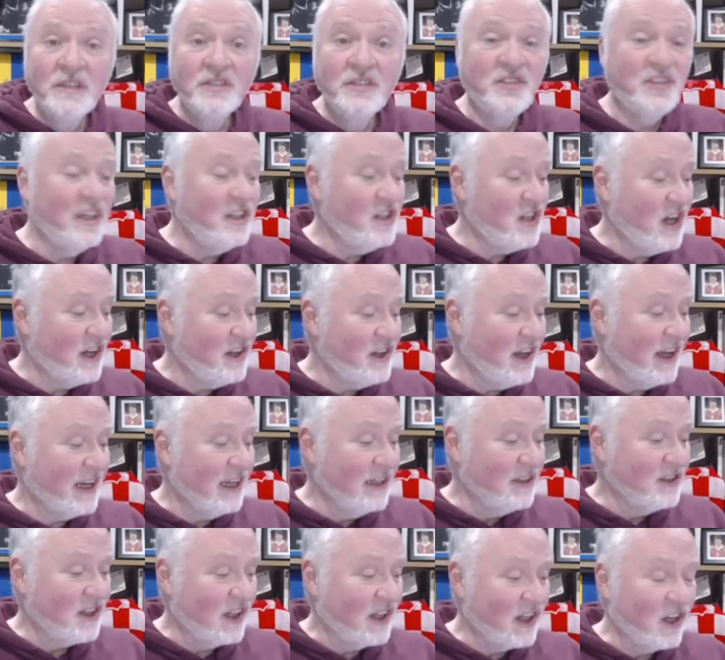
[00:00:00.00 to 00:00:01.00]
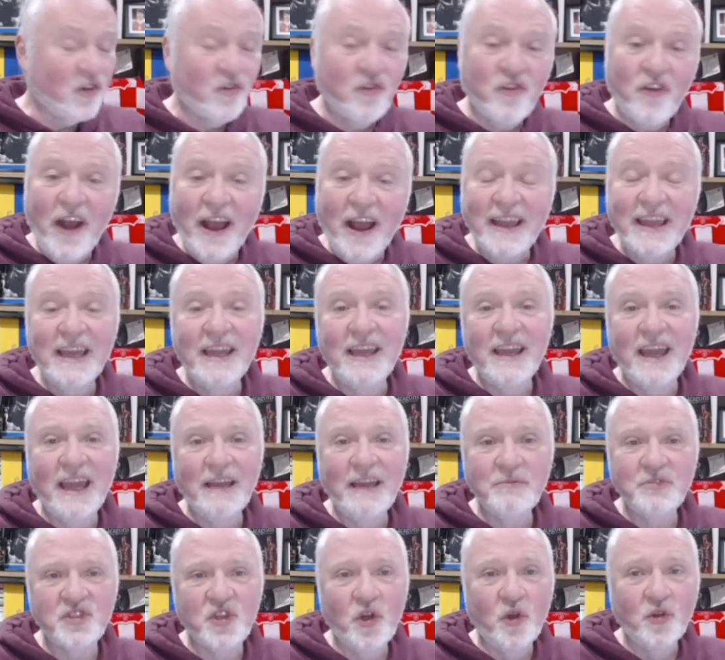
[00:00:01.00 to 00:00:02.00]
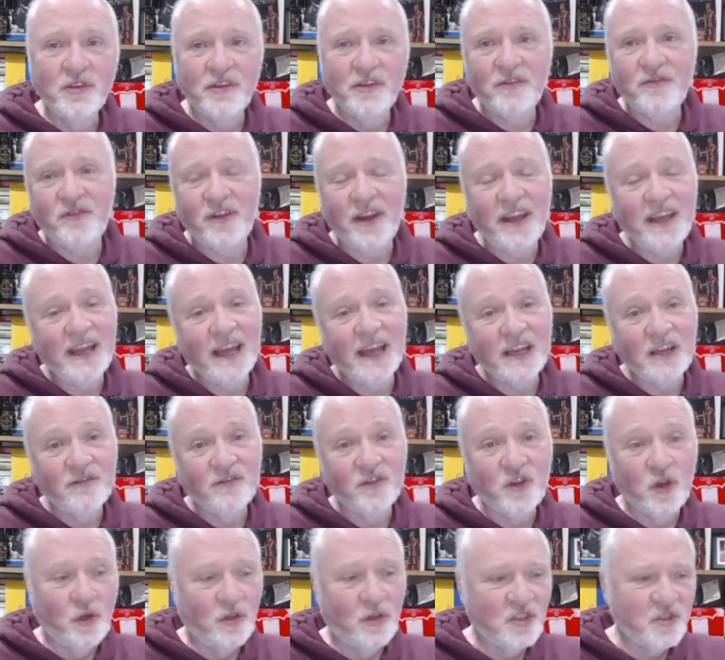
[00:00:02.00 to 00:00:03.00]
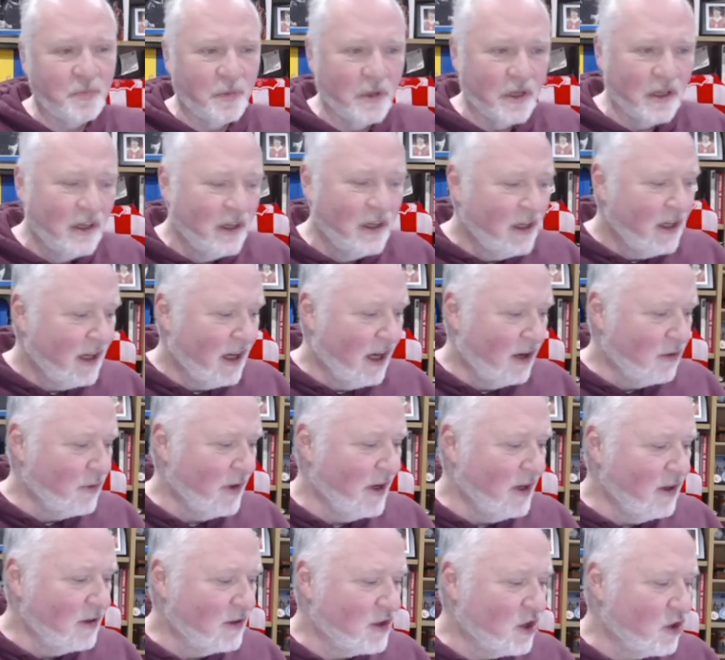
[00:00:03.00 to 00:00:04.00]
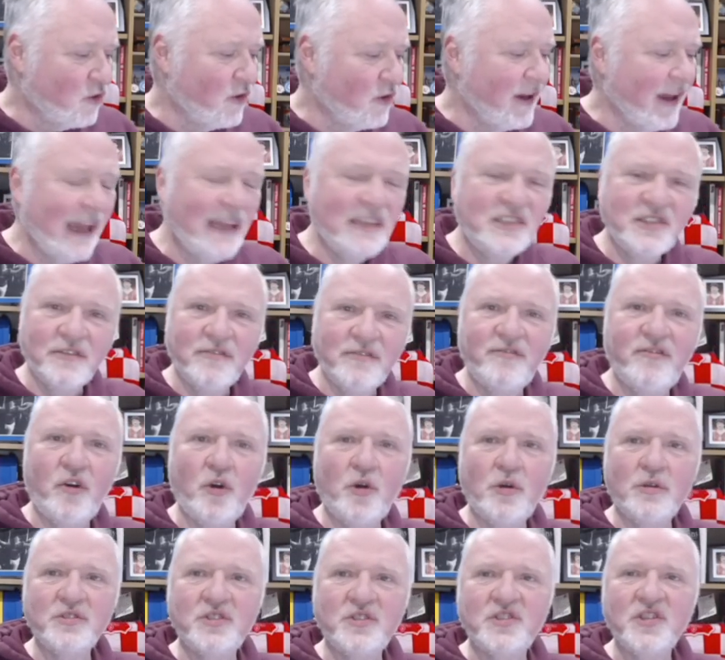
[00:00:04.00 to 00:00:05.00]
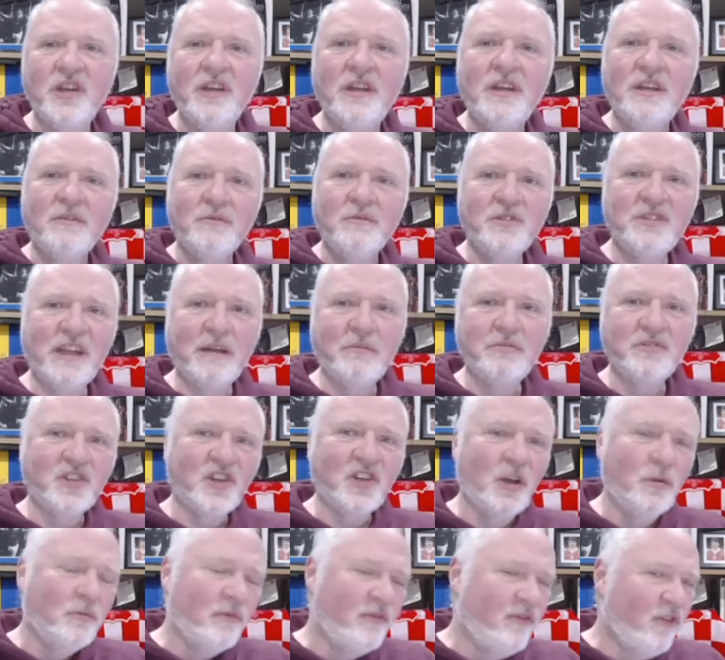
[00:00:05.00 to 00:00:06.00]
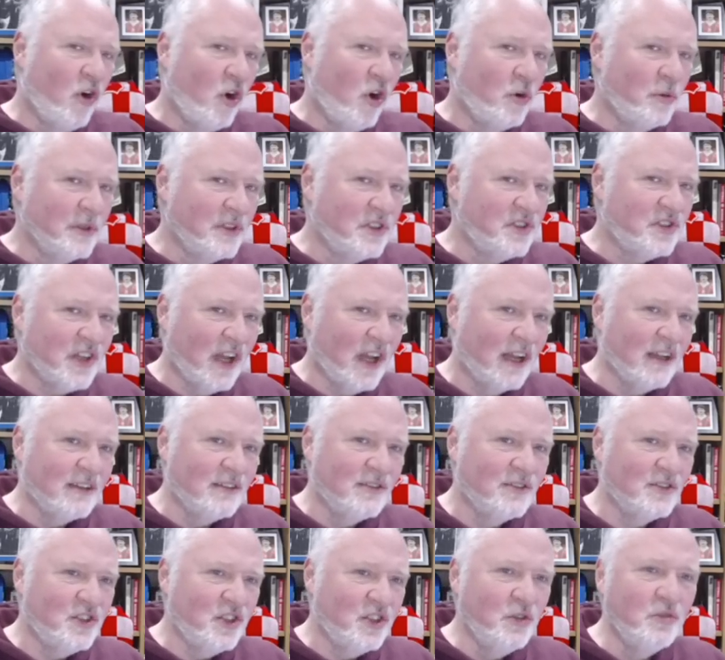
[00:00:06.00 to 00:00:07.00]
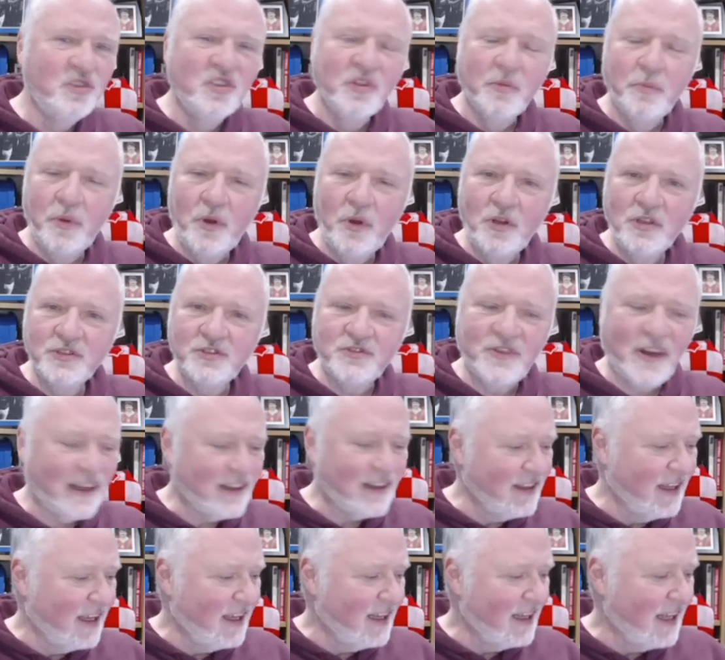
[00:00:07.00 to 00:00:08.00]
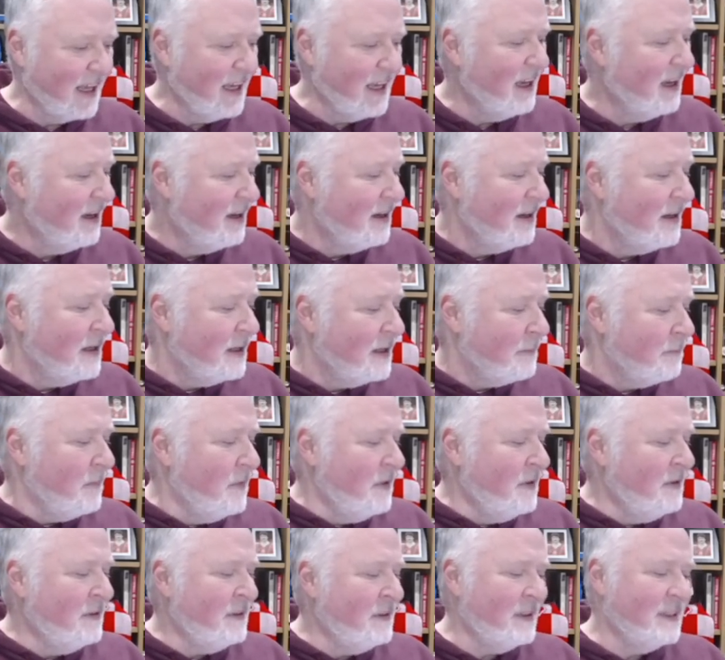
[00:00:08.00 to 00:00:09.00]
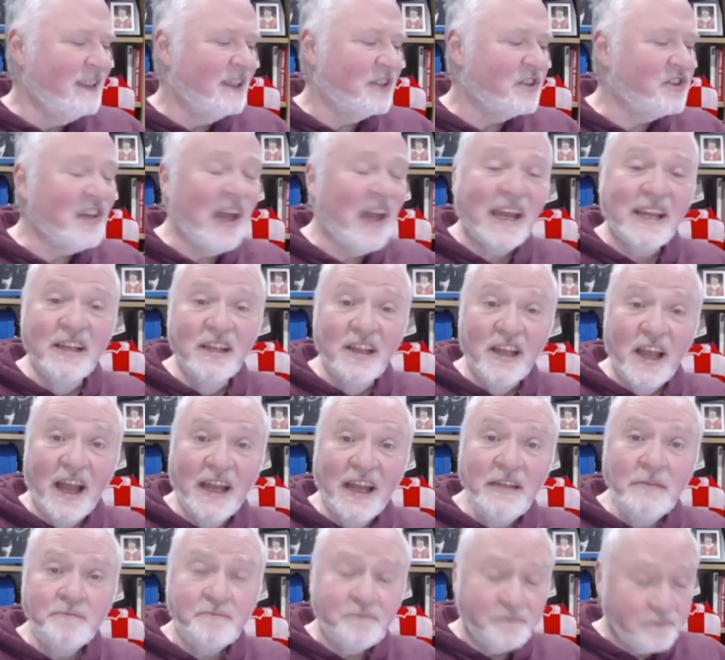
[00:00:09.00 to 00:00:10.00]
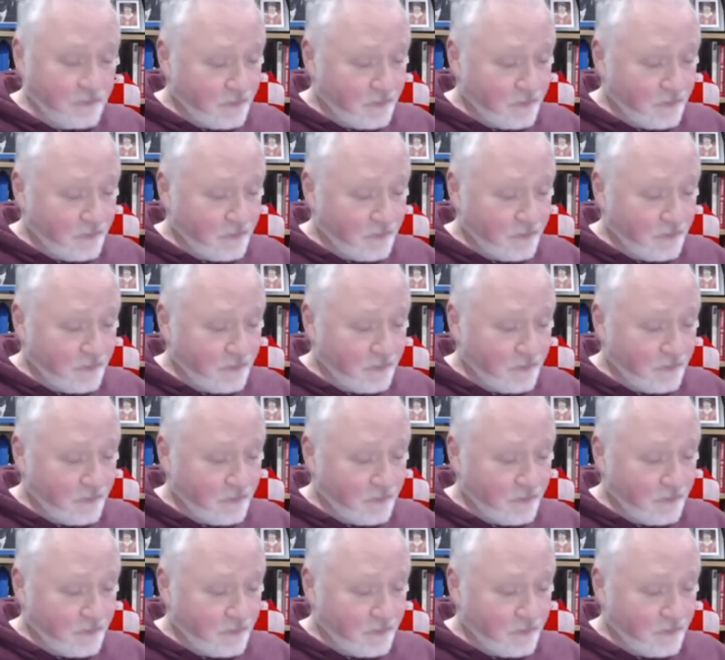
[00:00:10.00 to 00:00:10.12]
TJ Dickens had a cracking game, scored a free kick, of course, but a real creative force, was able to come forwards and use the ball threateningly. And the second line,